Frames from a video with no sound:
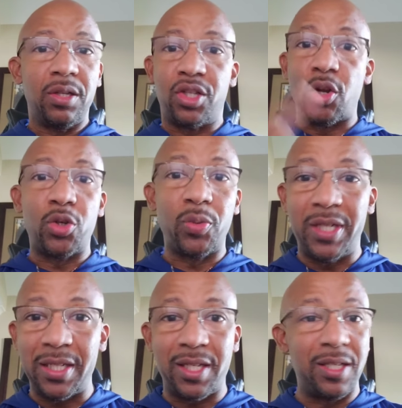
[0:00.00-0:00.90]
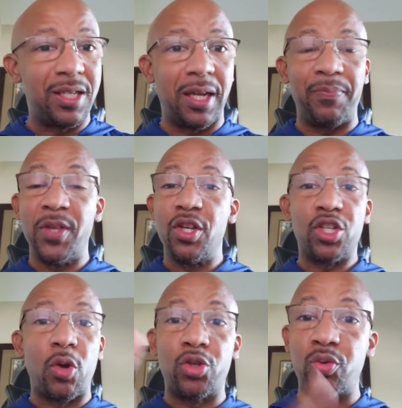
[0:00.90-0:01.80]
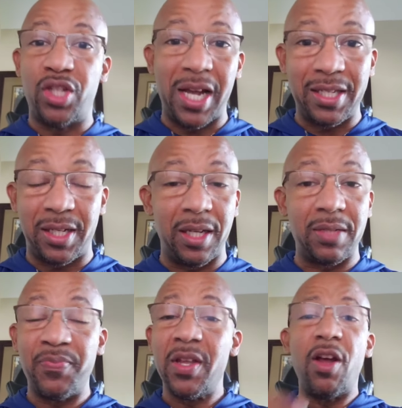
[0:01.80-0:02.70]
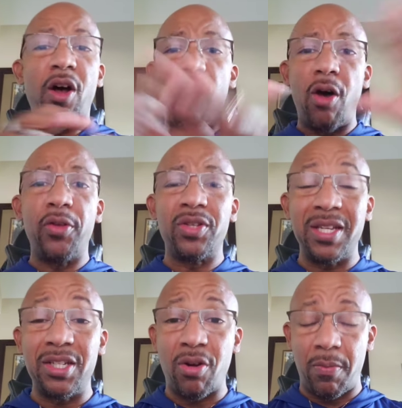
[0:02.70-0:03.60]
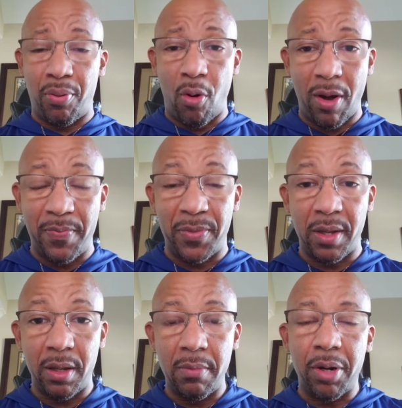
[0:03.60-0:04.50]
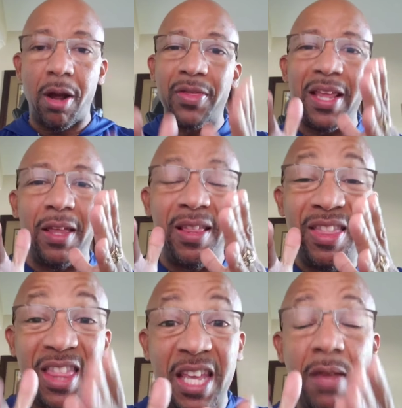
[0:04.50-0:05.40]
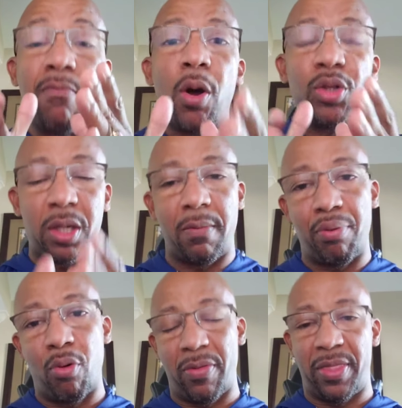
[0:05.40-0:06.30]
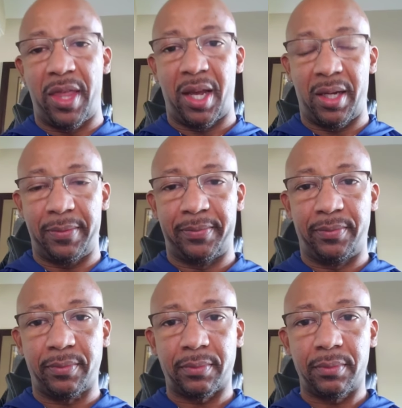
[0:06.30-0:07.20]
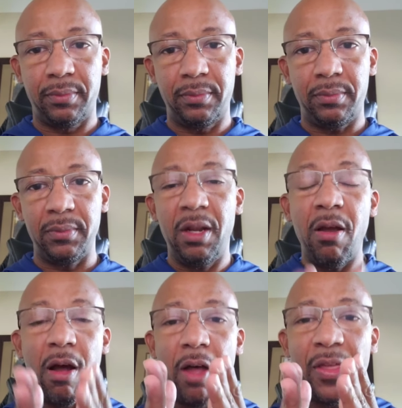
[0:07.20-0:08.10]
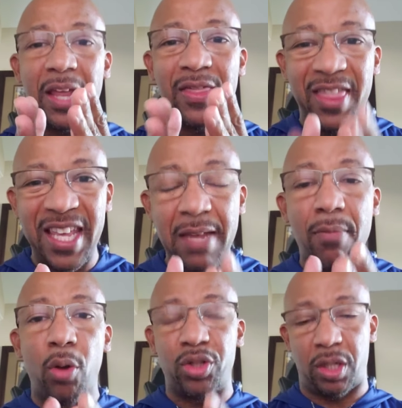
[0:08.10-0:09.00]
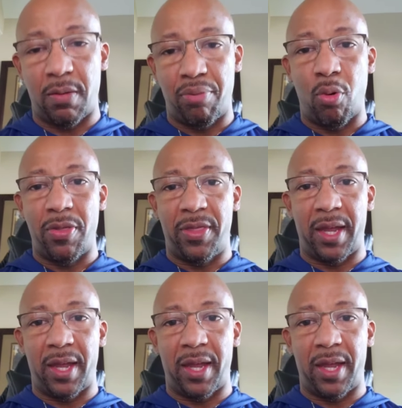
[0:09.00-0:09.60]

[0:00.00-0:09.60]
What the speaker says: the social distancing, social justice. All those things are important, but are they the most important thing? Are they the most important